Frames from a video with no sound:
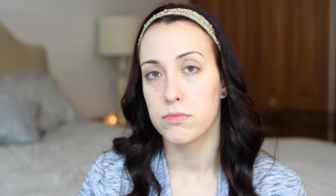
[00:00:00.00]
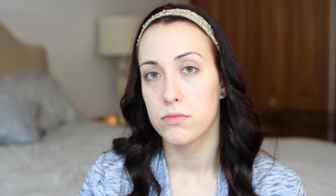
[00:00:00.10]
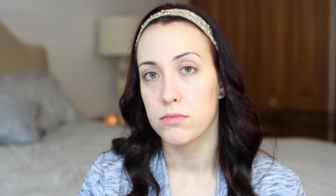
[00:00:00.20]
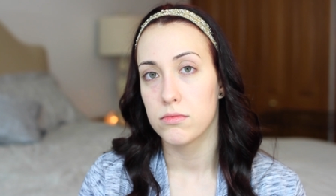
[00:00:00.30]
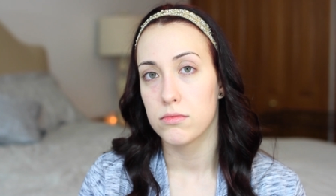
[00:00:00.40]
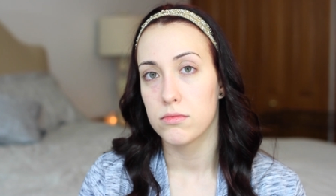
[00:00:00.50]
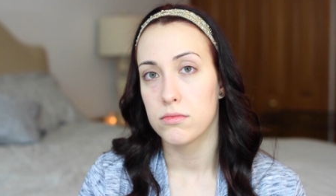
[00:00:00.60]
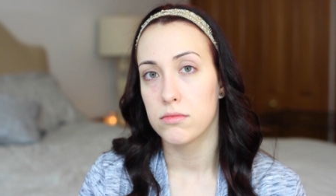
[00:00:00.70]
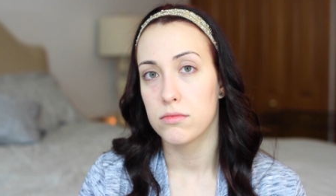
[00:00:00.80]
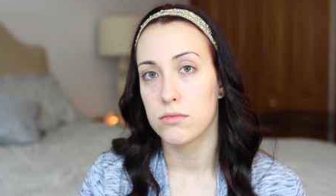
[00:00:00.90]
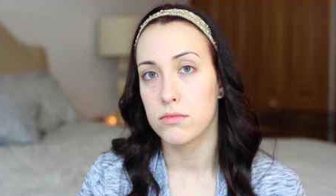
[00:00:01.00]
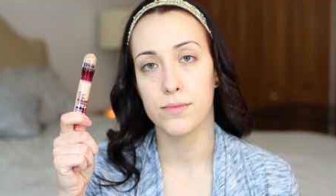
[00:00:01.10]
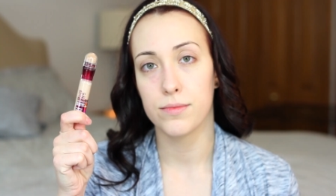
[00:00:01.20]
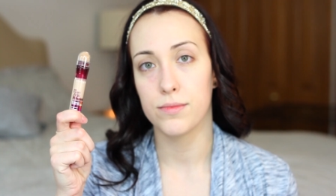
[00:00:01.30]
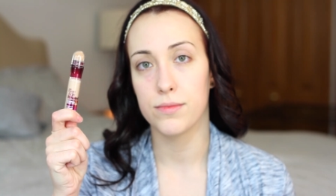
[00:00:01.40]
So my face is a
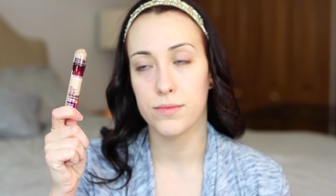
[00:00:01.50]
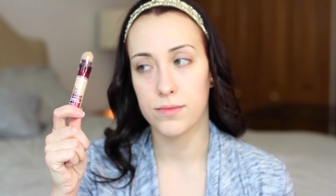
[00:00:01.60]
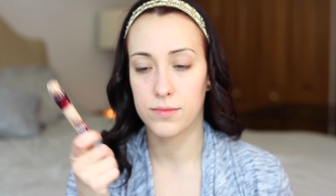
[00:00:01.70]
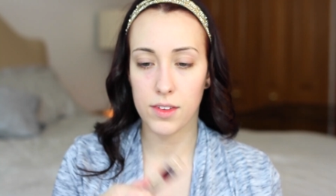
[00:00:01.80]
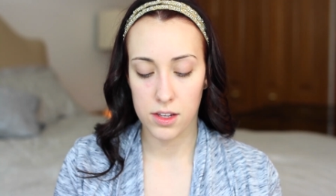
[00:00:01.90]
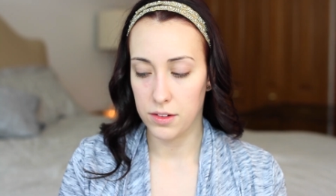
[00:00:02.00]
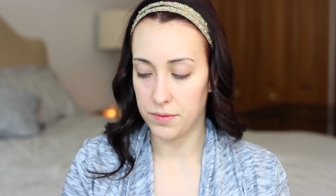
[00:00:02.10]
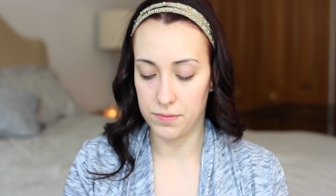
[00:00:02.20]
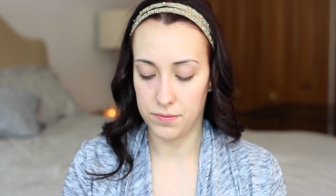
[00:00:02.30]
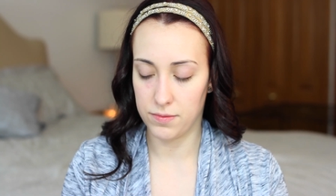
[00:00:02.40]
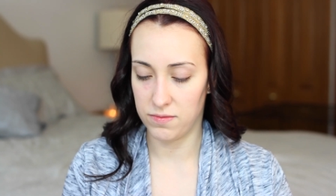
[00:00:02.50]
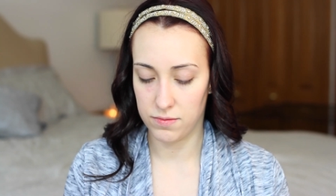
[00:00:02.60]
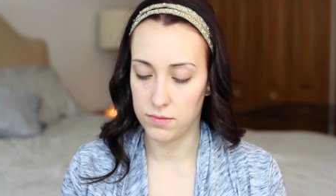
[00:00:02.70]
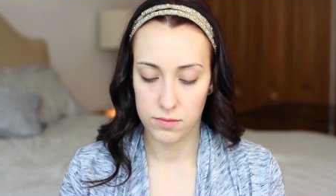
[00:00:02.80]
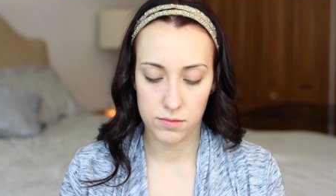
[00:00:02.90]
little red and swollen right under
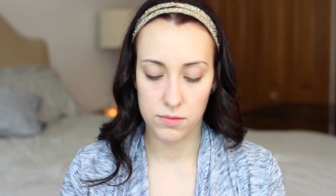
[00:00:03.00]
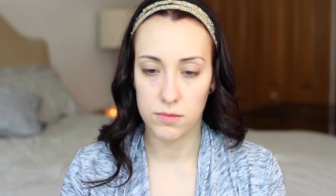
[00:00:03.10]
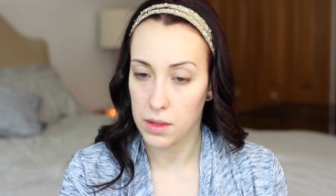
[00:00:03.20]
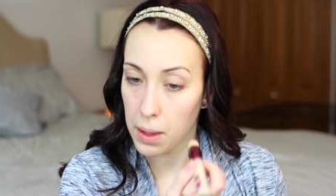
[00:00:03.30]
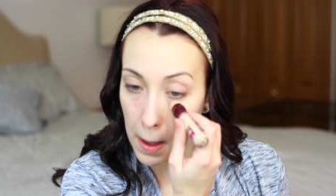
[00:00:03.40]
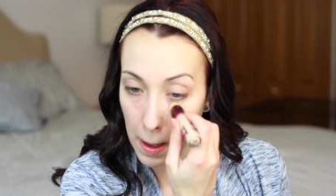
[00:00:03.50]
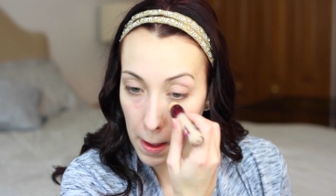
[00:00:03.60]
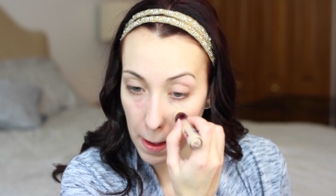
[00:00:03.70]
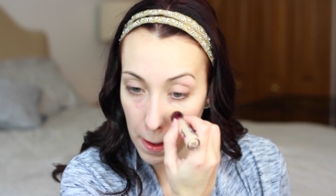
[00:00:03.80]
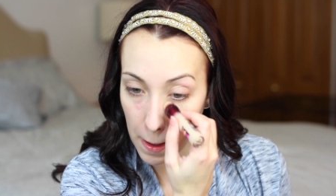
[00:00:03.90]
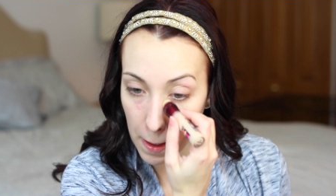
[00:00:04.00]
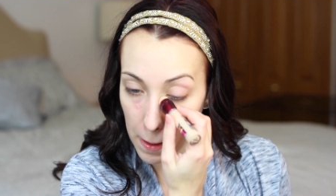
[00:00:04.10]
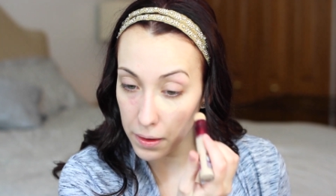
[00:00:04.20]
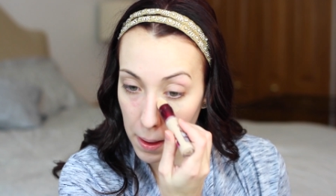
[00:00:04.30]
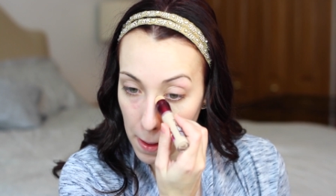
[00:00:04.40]
my eye there, but that's
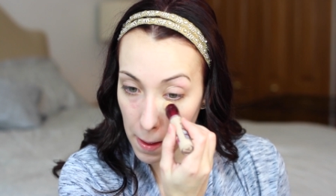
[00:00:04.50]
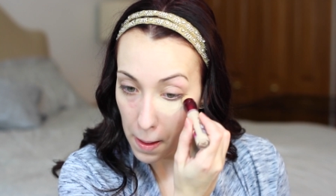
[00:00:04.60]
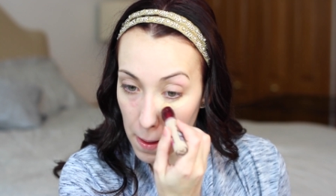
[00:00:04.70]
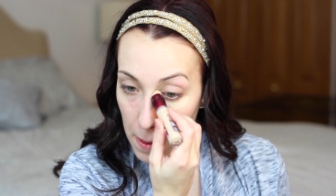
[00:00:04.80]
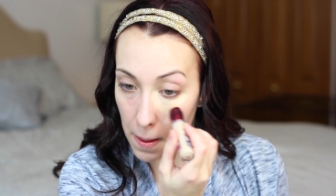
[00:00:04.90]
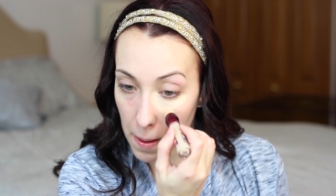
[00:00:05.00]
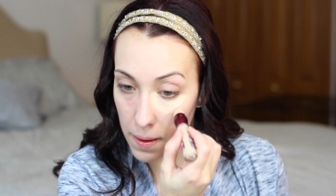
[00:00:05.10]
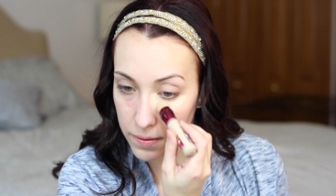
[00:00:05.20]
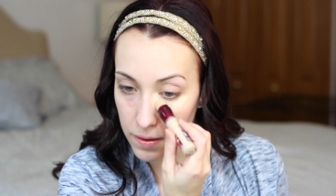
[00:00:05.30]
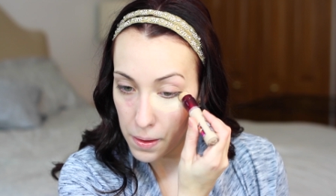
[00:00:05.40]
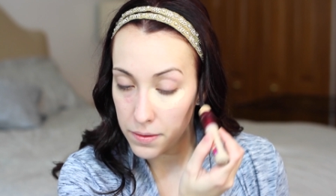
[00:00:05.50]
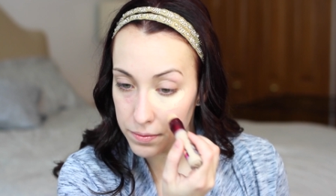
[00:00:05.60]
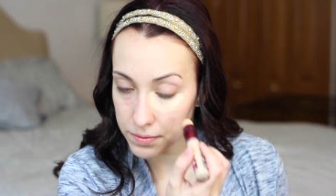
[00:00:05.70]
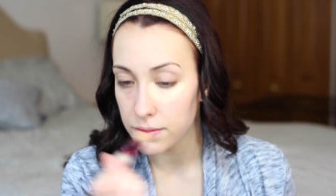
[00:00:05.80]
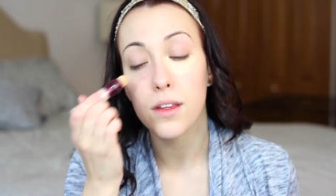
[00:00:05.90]
okay. I'm going to cover it
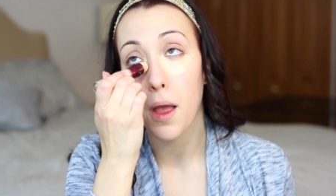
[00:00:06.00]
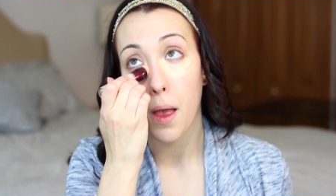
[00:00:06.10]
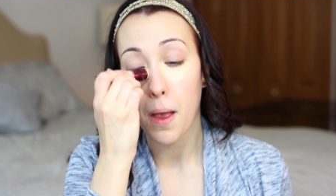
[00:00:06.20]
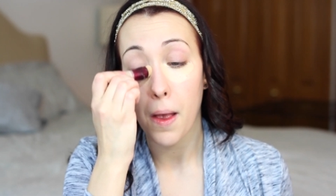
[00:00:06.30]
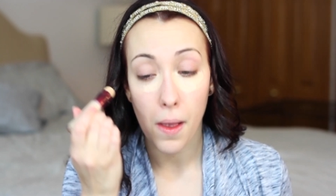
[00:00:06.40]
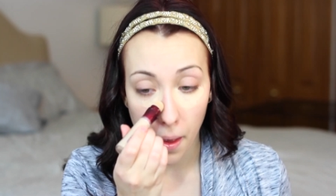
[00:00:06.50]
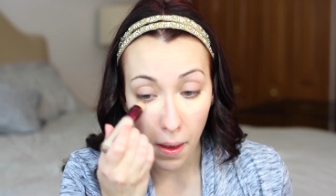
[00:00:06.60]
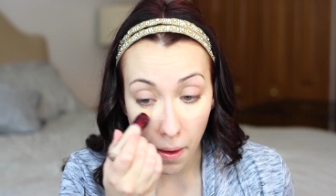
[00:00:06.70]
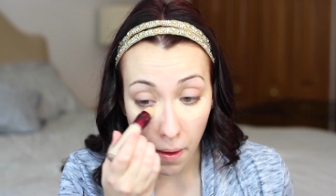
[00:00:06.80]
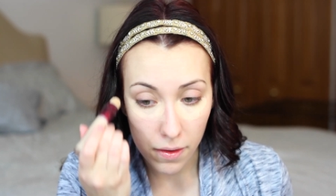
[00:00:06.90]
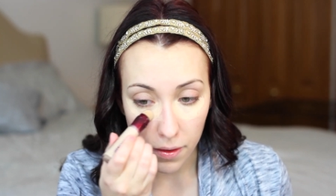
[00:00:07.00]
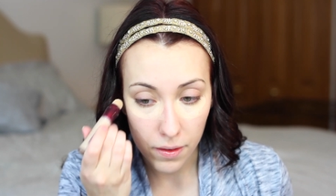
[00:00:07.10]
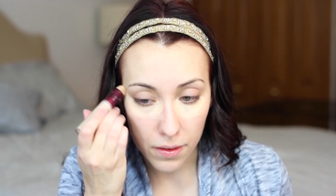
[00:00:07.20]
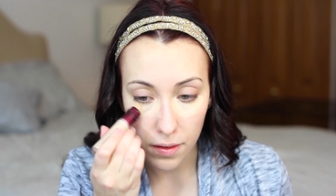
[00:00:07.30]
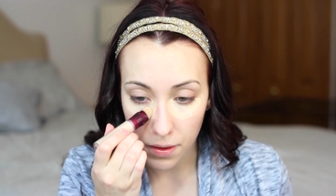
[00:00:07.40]
up with a little bit of my
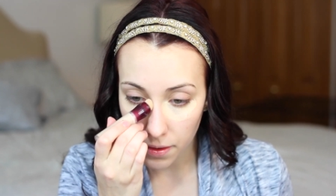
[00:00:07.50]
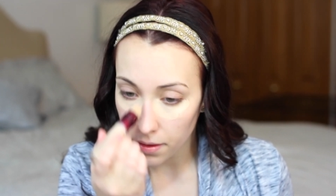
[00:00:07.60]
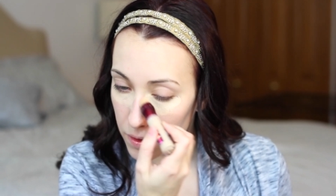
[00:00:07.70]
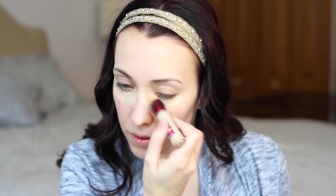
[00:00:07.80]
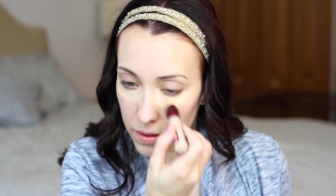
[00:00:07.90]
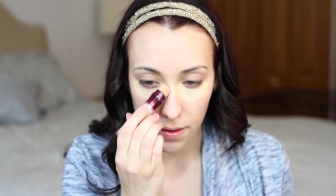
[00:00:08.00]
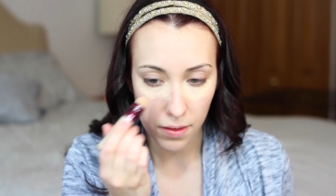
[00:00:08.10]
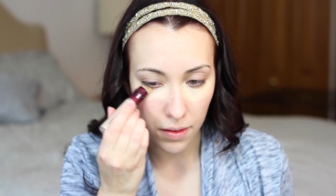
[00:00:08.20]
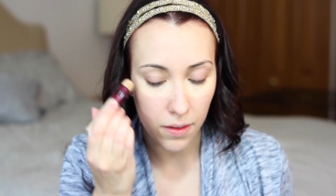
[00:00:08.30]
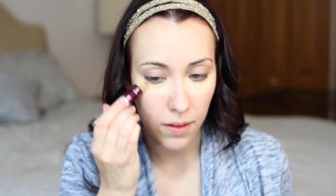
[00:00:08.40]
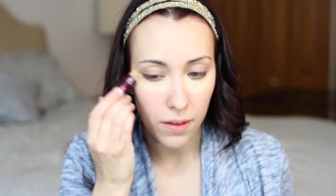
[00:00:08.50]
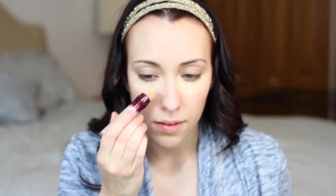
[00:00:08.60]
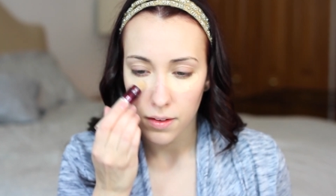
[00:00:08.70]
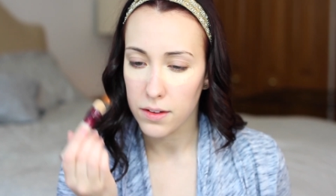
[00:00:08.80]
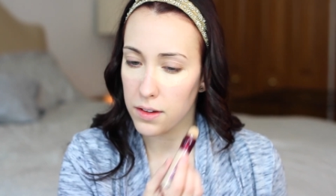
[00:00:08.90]
Maybelline Age Rewind
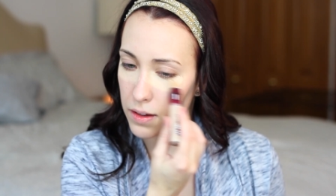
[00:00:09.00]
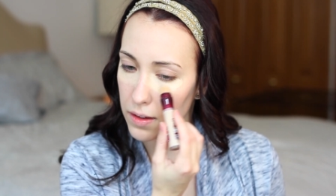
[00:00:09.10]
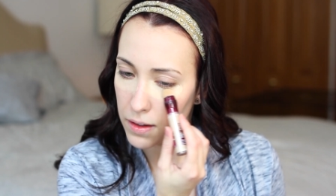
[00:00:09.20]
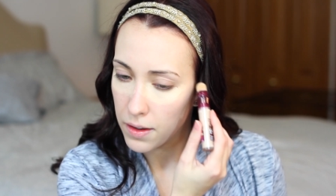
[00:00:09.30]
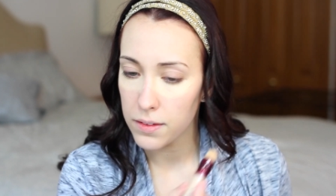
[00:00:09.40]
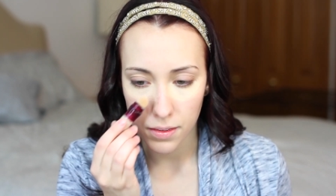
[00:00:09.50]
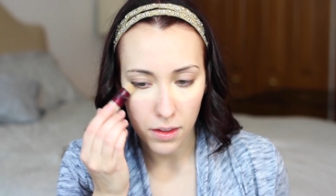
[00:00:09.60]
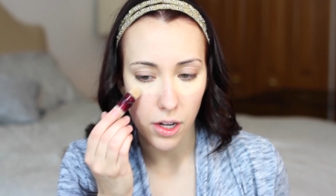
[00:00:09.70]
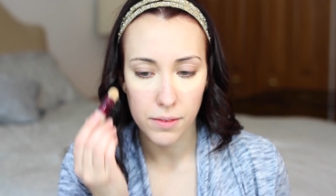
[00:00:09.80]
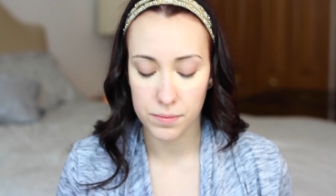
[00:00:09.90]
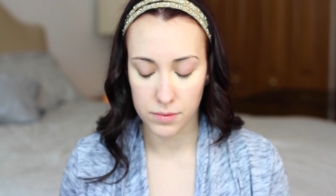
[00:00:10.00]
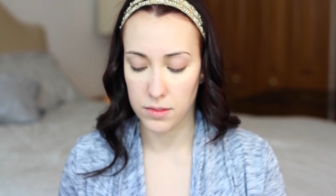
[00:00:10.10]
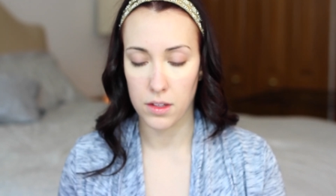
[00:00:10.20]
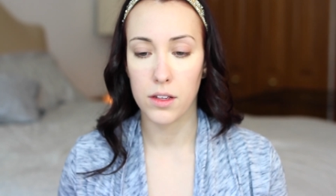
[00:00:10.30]
Dark Circle Eraser.